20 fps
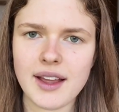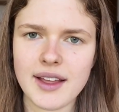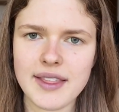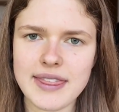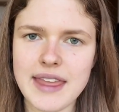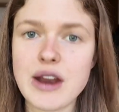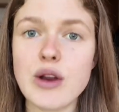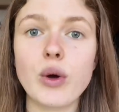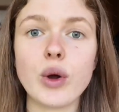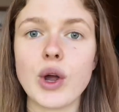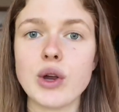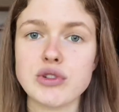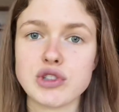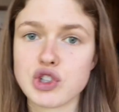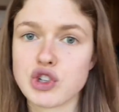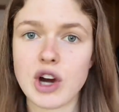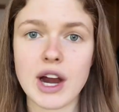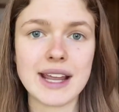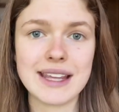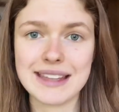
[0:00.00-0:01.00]
They're not going to
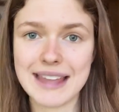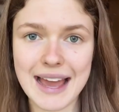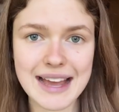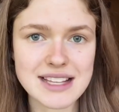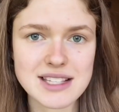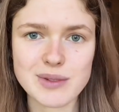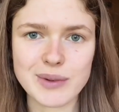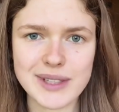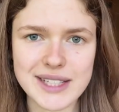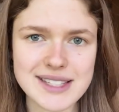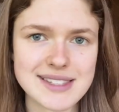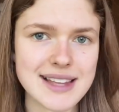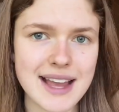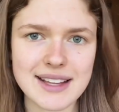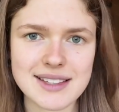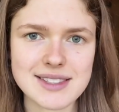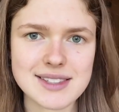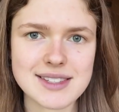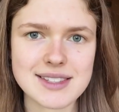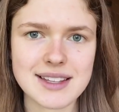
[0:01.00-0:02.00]
try and guess what it
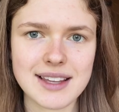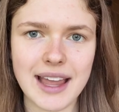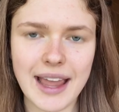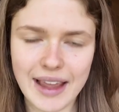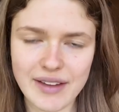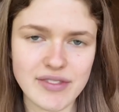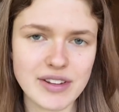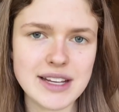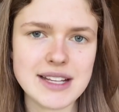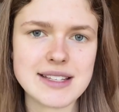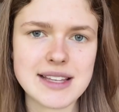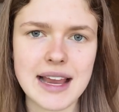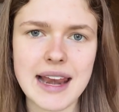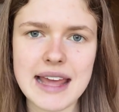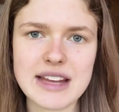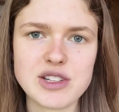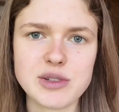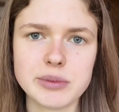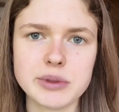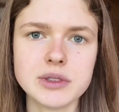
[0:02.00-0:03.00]
says. If it is
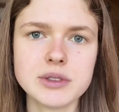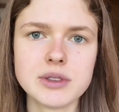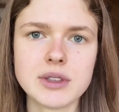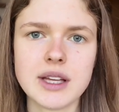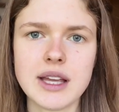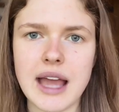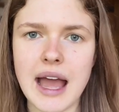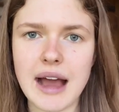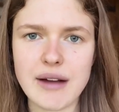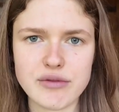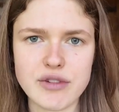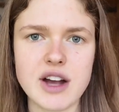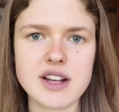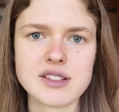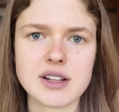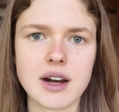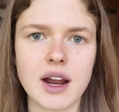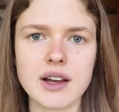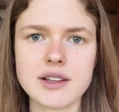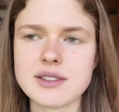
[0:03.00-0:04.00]
illegible at
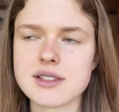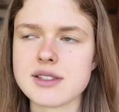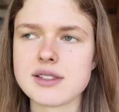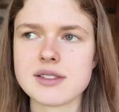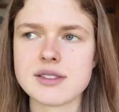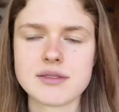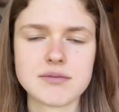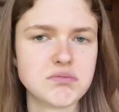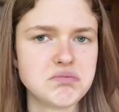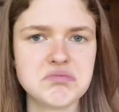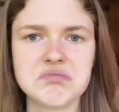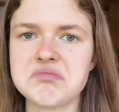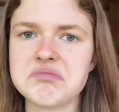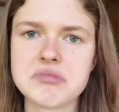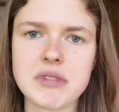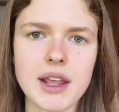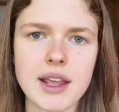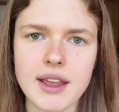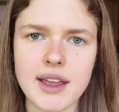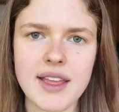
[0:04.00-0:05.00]
first glance,
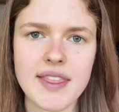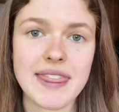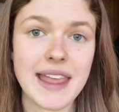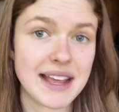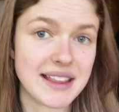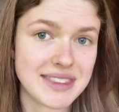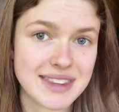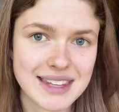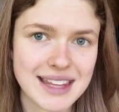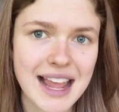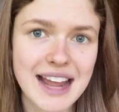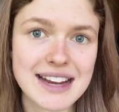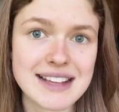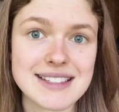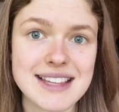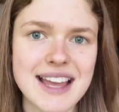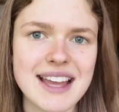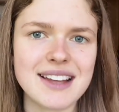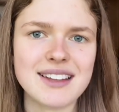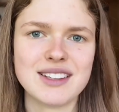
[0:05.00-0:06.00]
that is
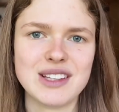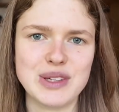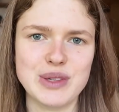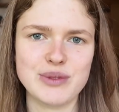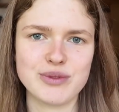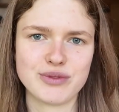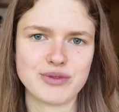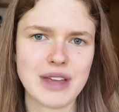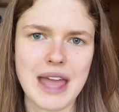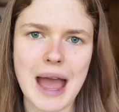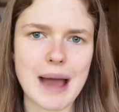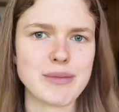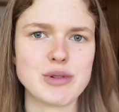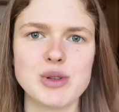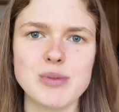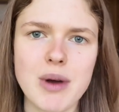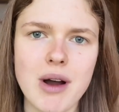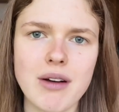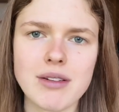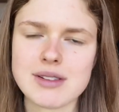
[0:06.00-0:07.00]
it. You've capped
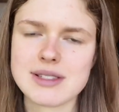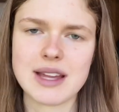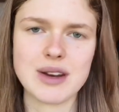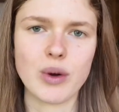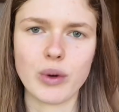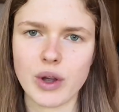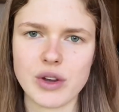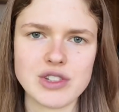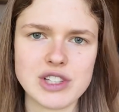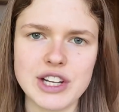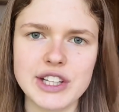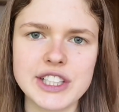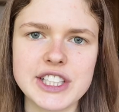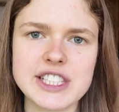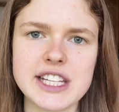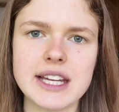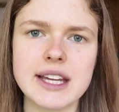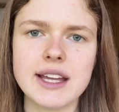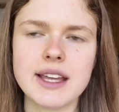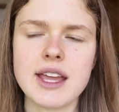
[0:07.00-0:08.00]
your marks. They're not going to look at
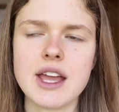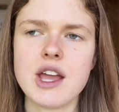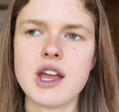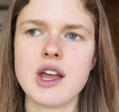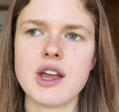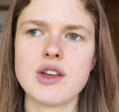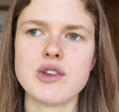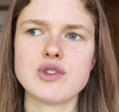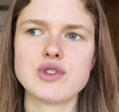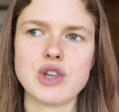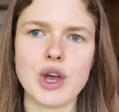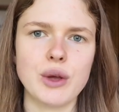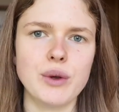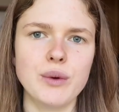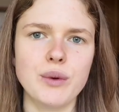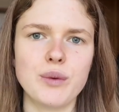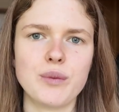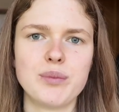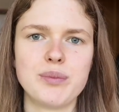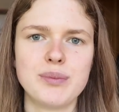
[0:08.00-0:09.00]
it. So
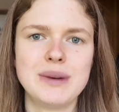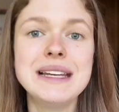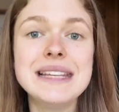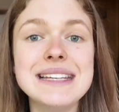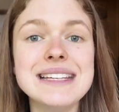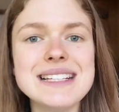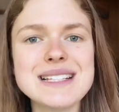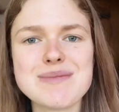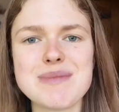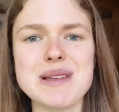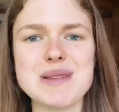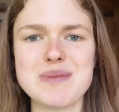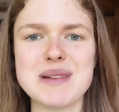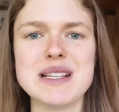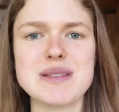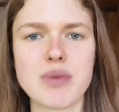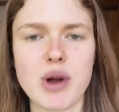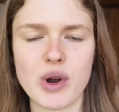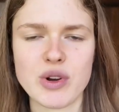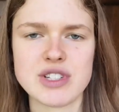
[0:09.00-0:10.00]
please, please,
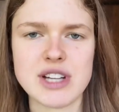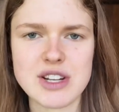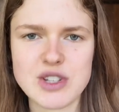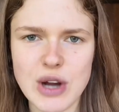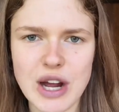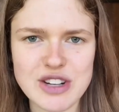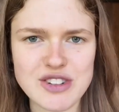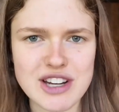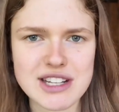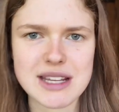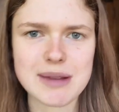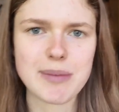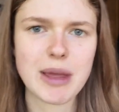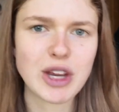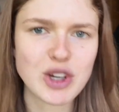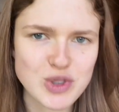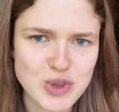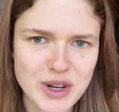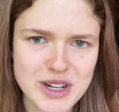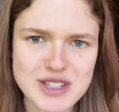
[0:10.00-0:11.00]
please prioritise your handwriting.
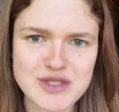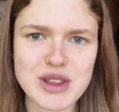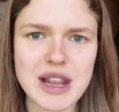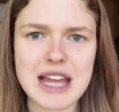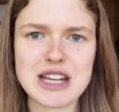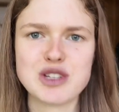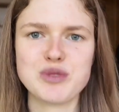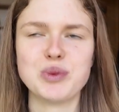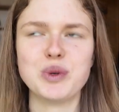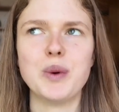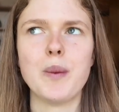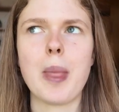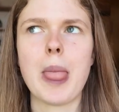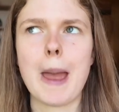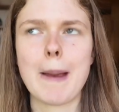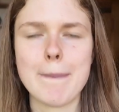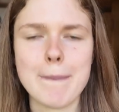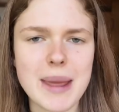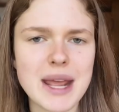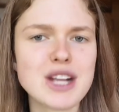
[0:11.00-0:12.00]
Make sure it is legible
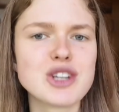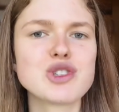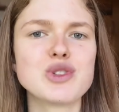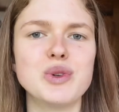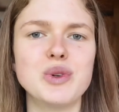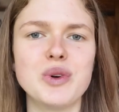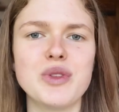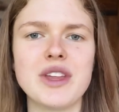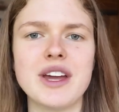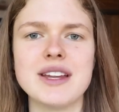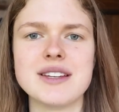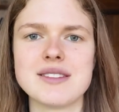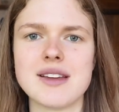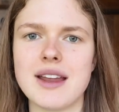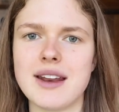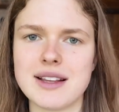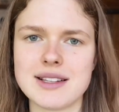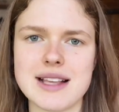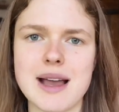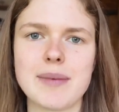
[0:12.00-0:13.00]
and make sure that
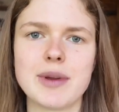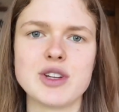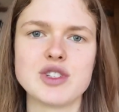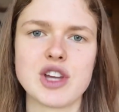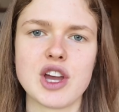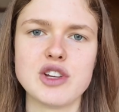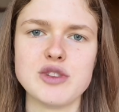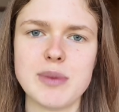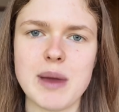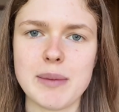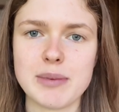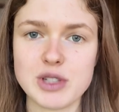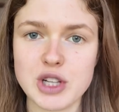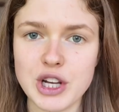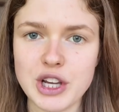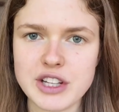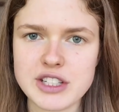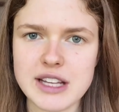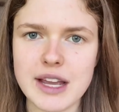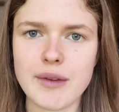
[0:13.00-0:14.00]
an examiner is going to be able to
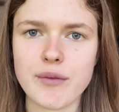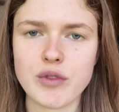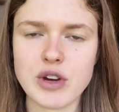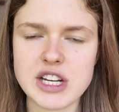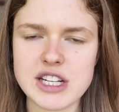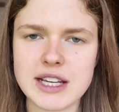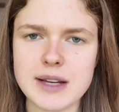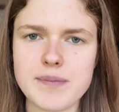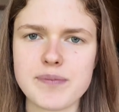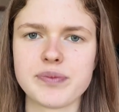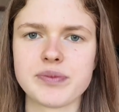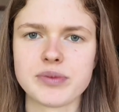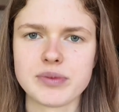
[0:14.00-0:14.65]
look at it and read it